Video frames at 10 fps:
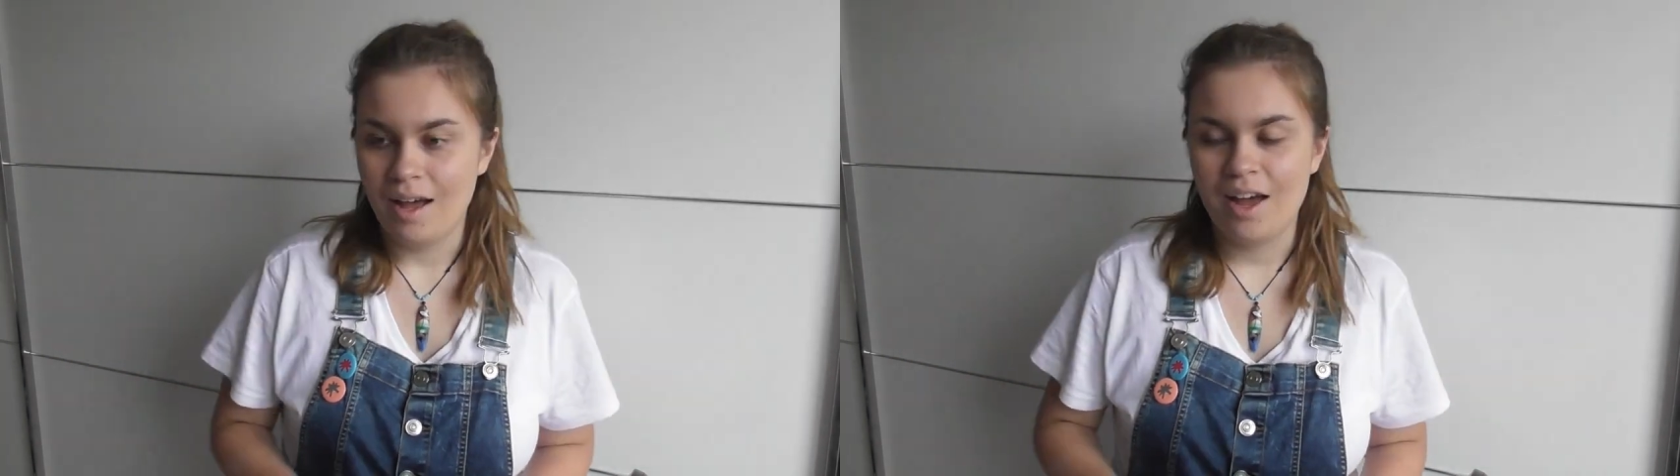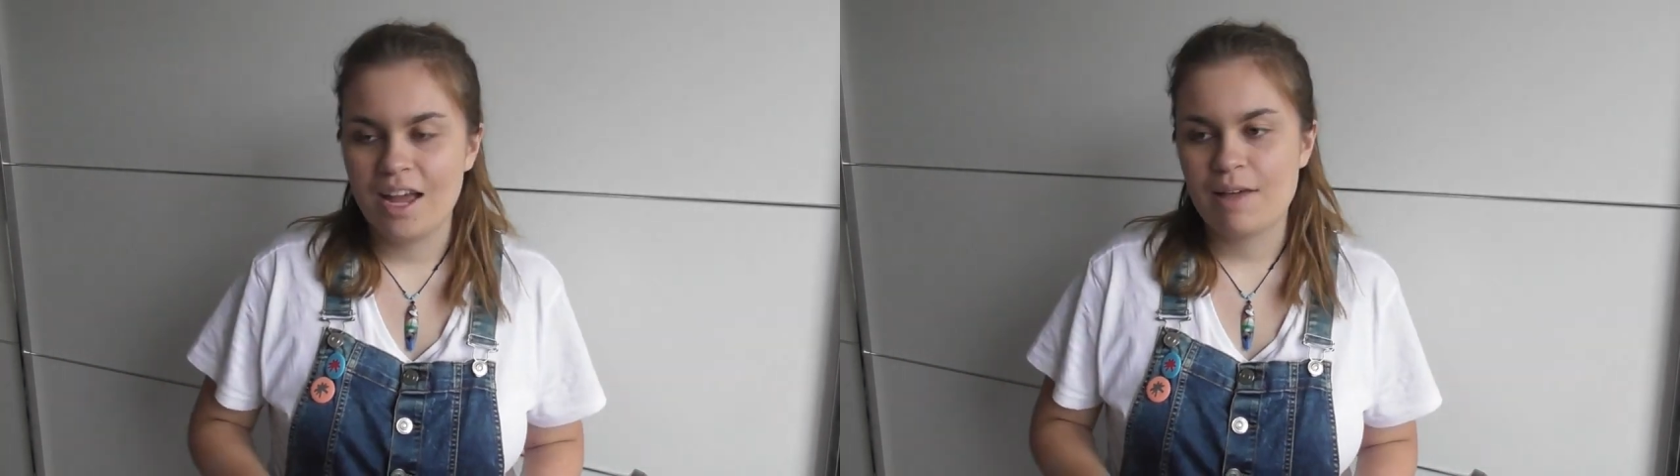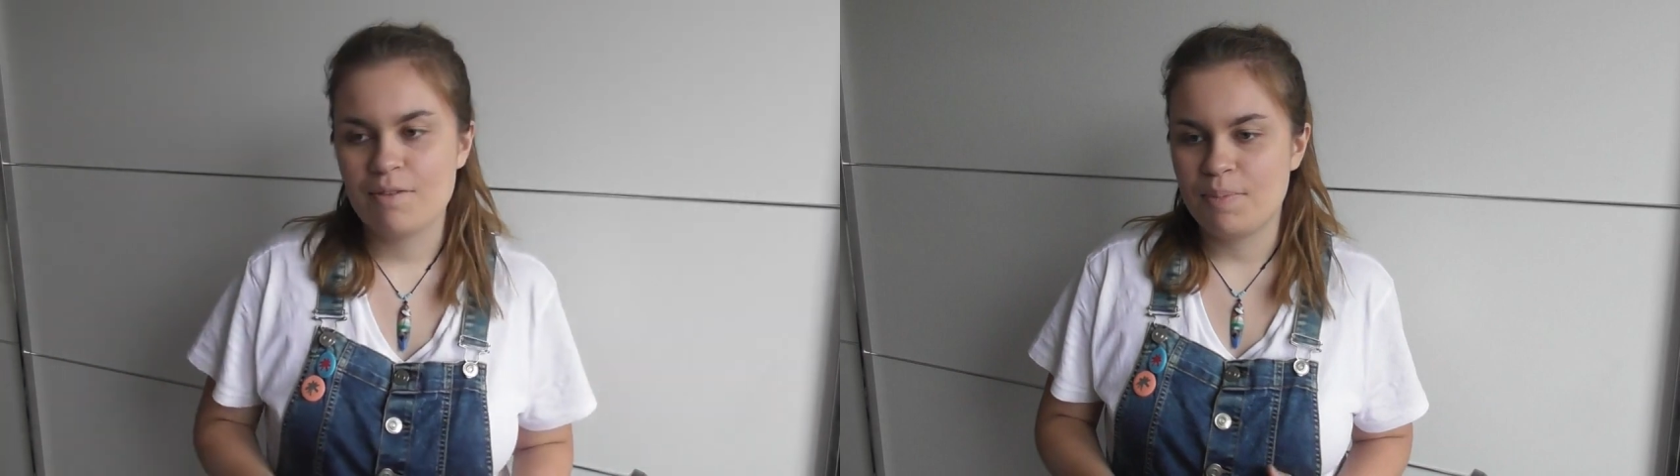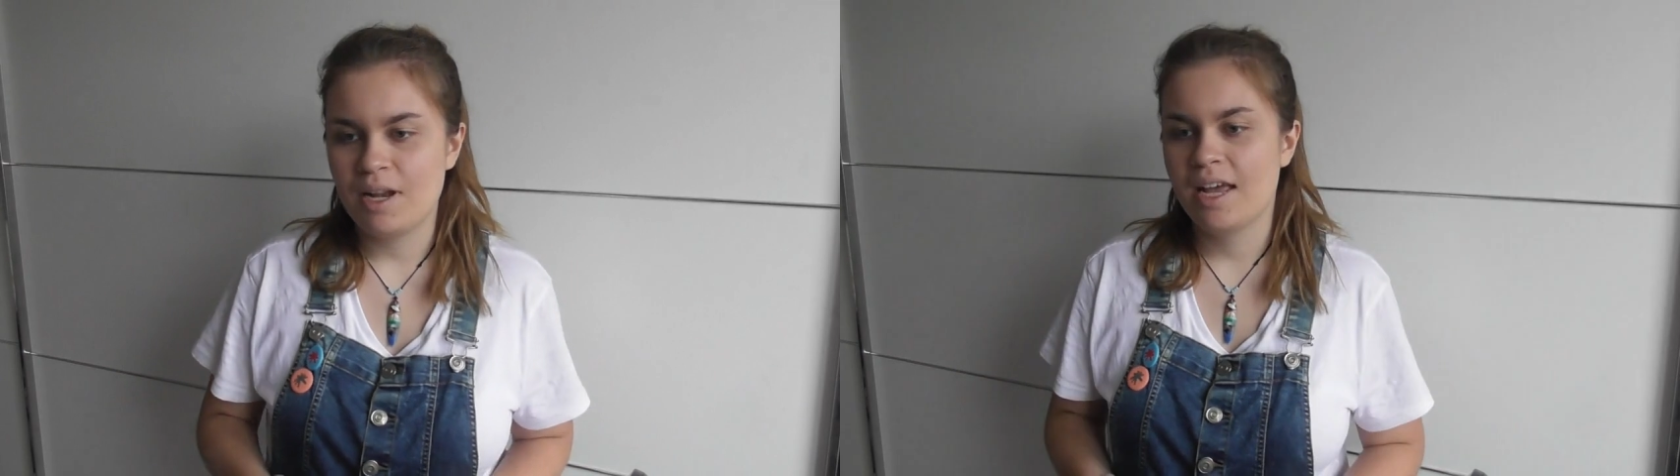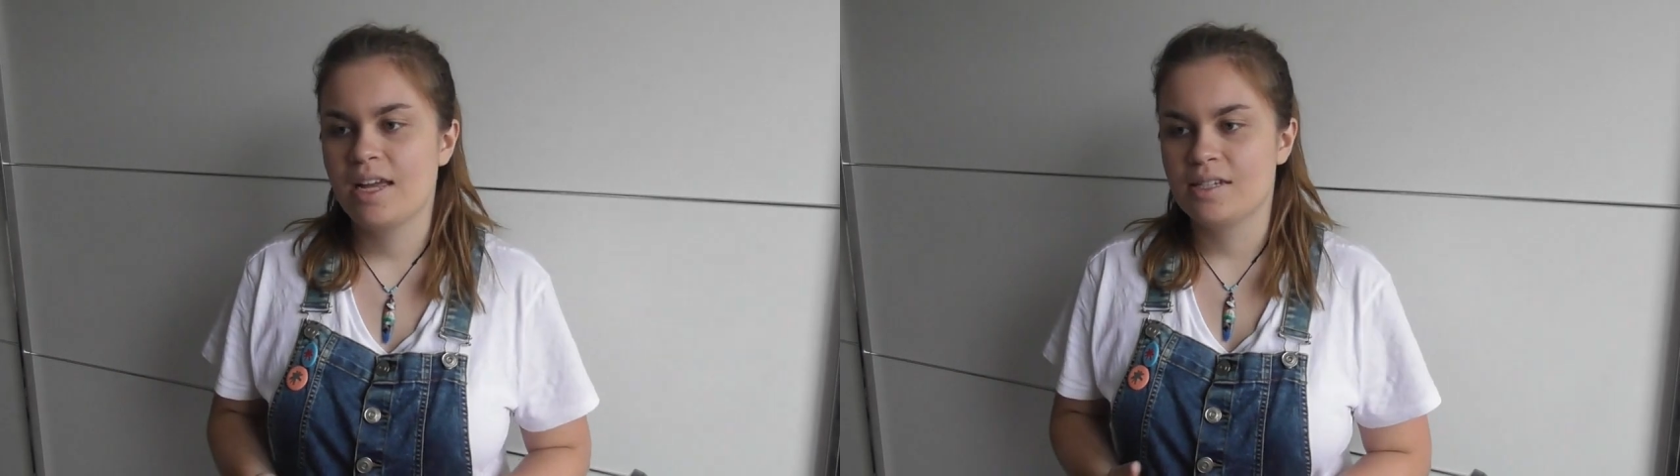I have
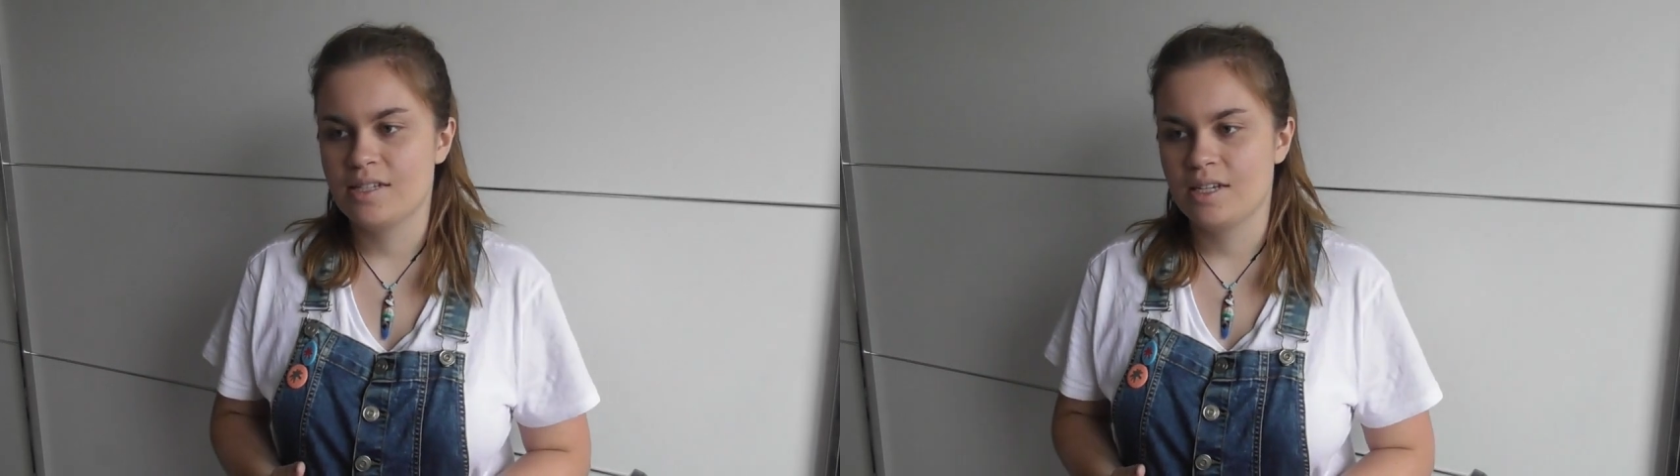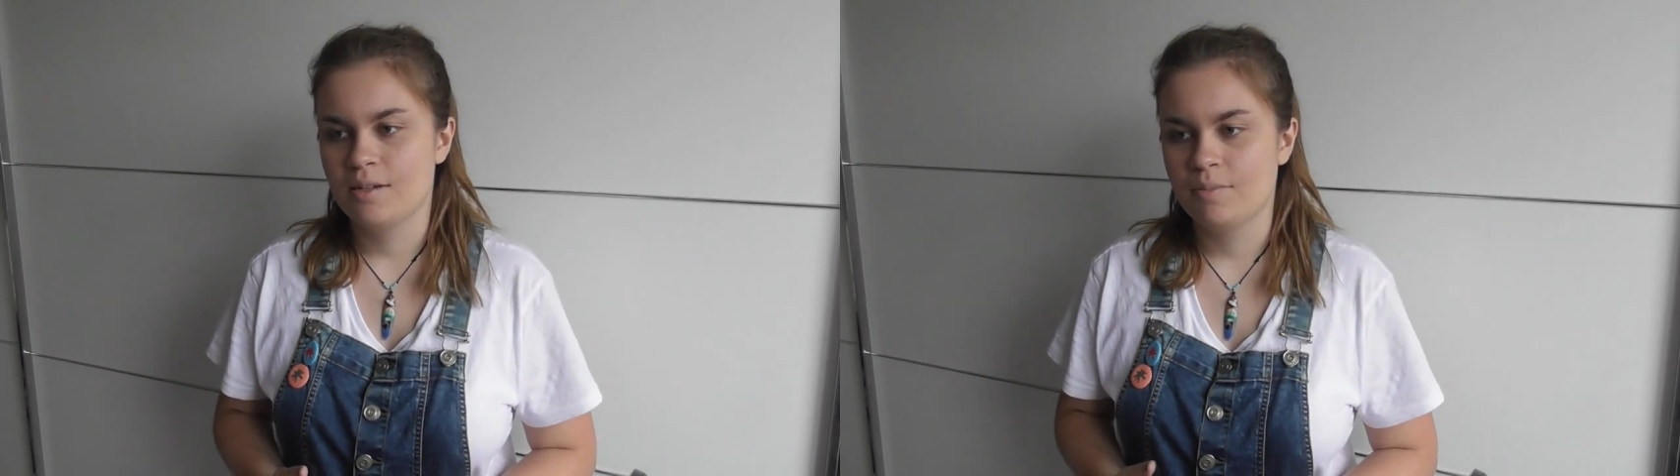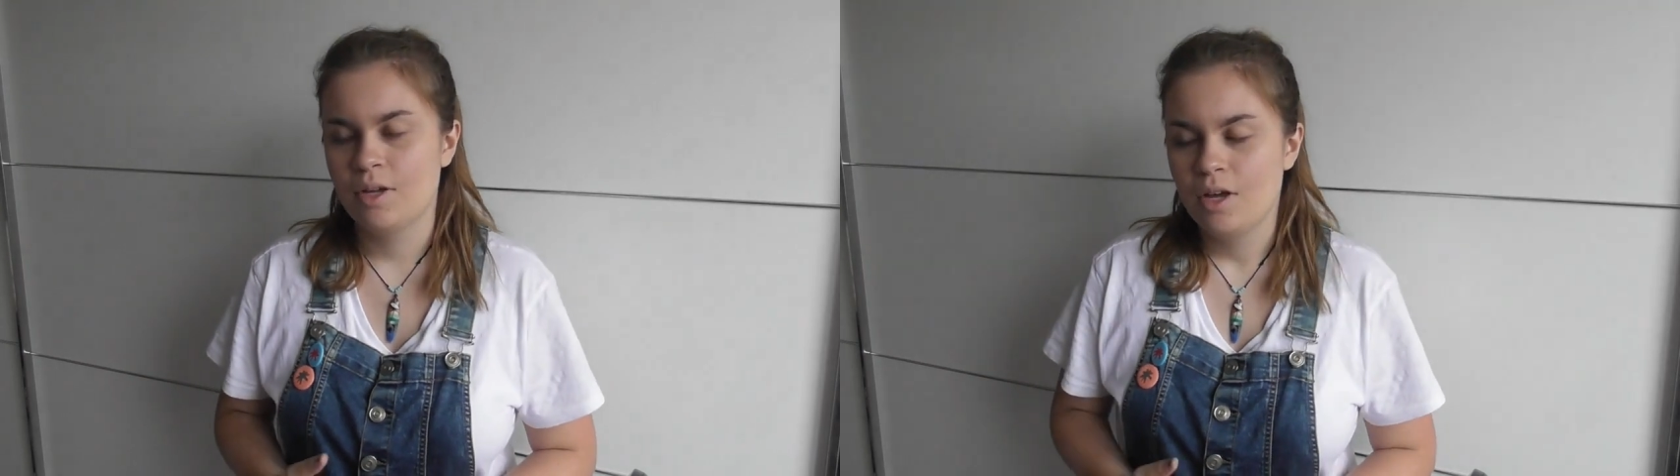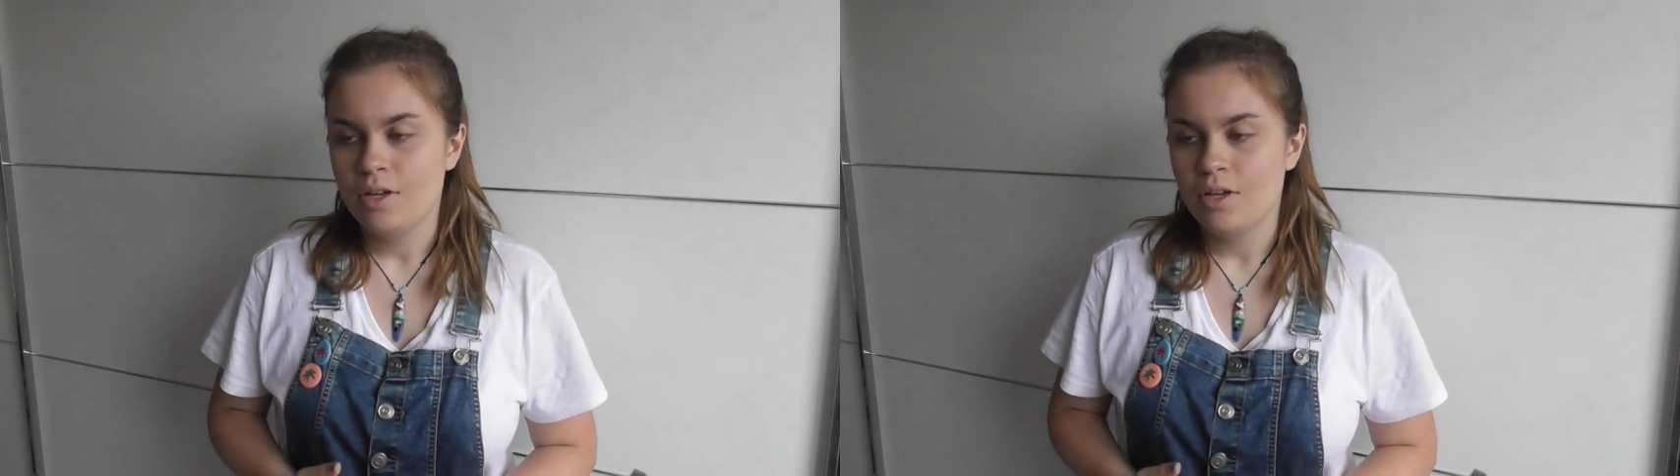applied to some